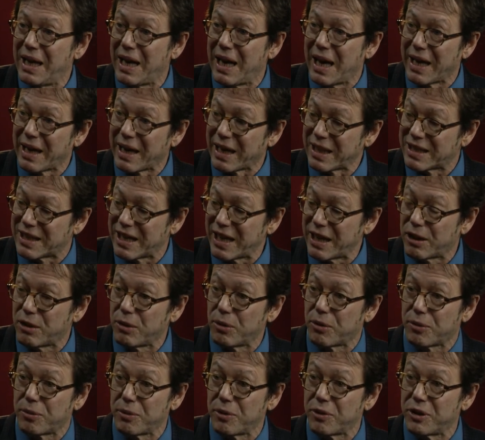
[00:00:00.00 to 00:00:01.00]
And I take you
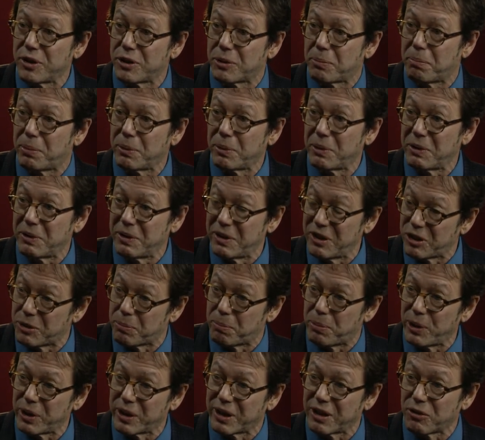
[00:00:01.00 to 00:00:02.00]
through this in this
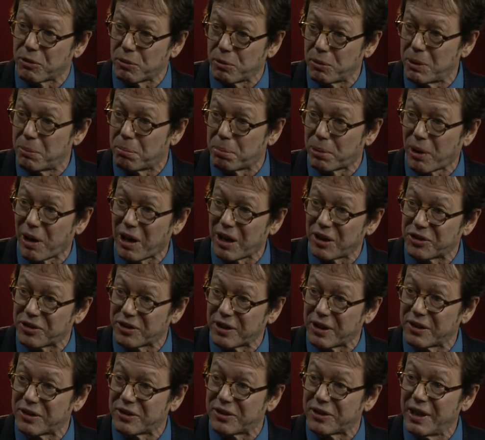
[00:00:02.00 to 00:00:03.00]
book through a
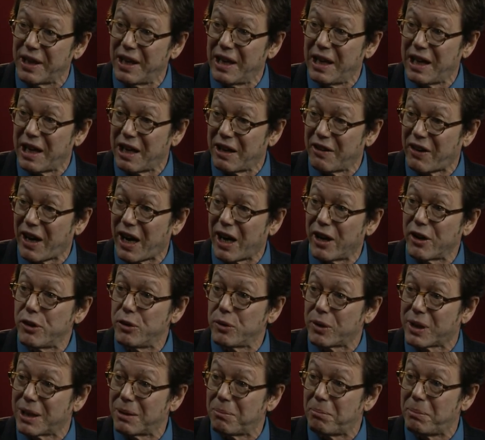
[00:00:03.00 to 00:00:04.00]
process of how you
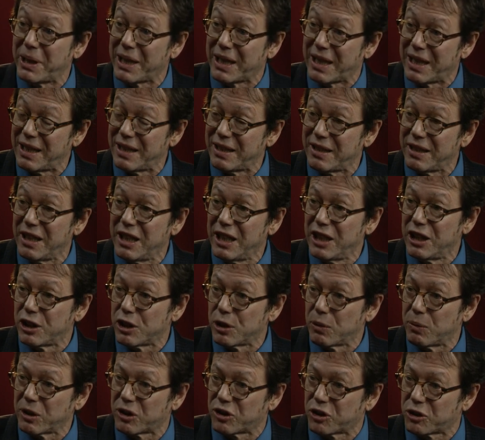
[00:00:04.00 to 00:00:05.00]
can begin
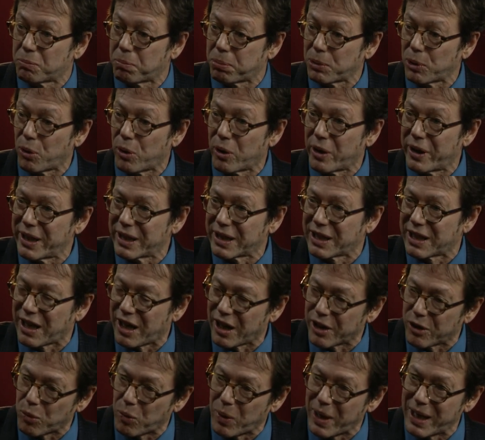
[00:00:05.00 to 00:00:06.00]
to explore and
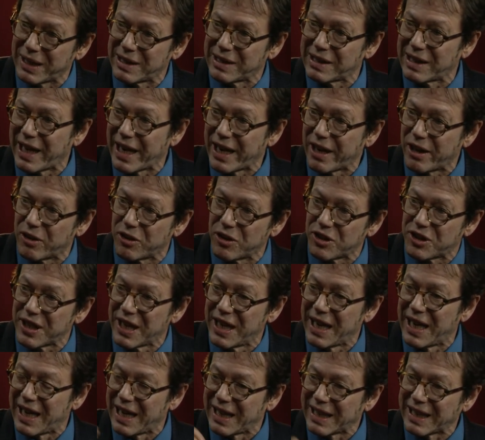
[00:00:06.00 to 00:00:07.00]
cut away layers
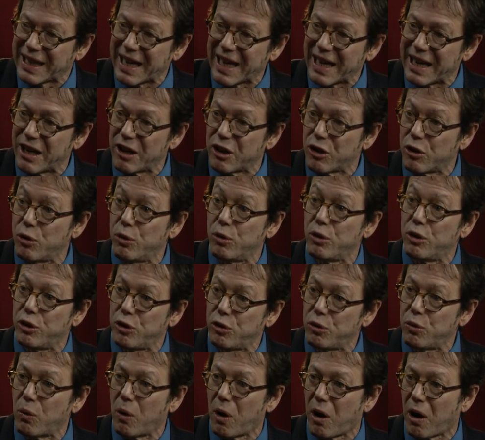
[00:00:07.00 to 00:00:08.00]
and get at who
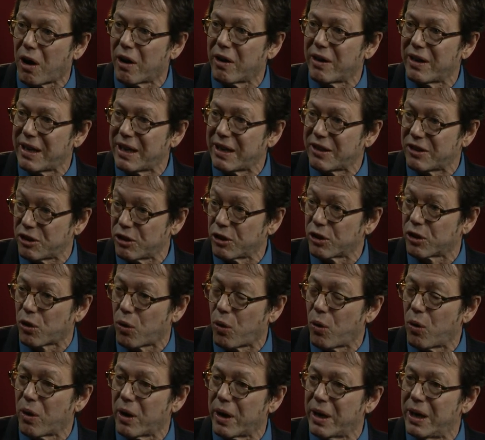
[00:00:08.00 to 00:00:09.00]
you are at your
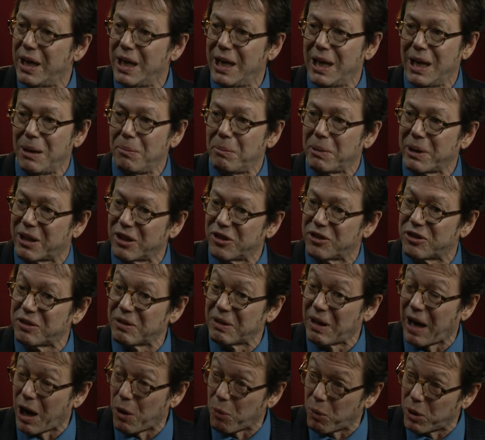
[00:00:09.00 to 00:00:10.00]
core. Because
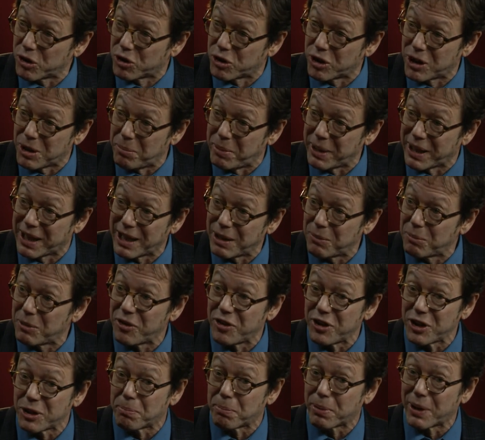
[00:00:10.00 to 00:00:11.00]
I want you to begin with
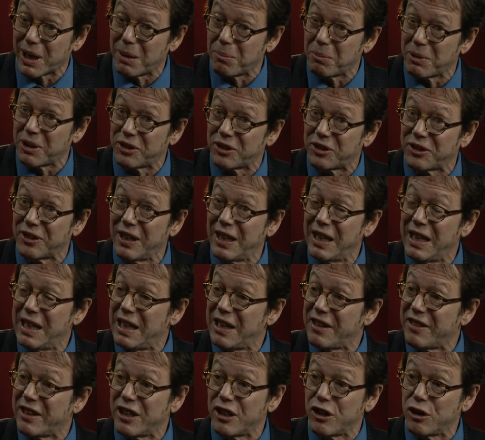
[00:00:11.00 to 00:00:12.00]
this premise
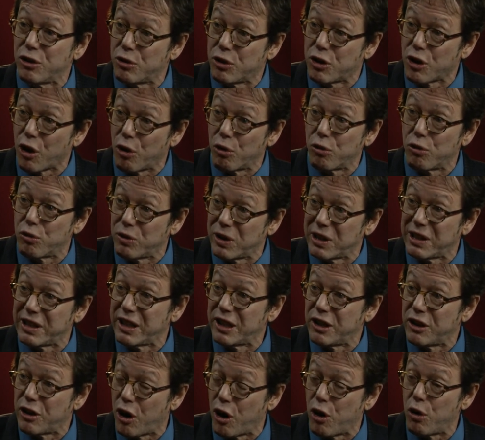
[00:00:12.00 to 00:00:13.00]
that you don't
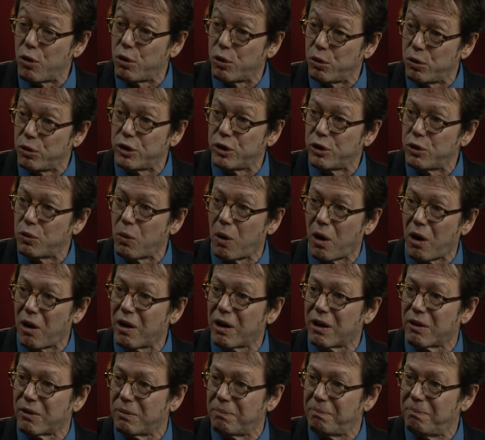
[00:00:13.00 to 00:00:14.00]
really know who you
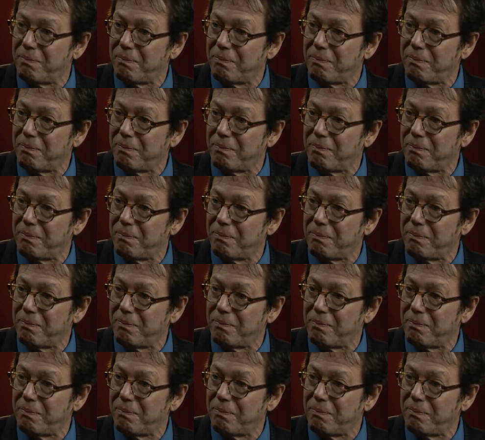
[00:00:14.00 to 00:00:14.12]
are.